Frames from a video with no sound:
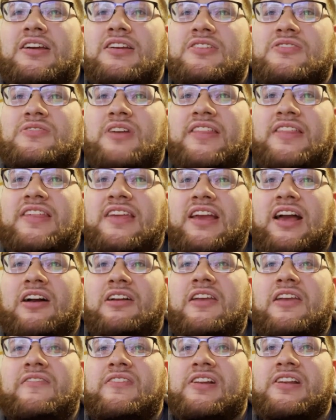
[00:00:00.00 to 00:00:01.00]
so I think I'll
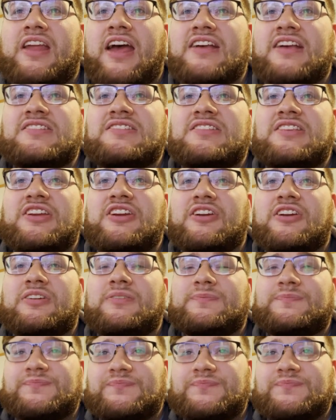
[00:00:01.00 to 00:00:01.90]
give it an S tier.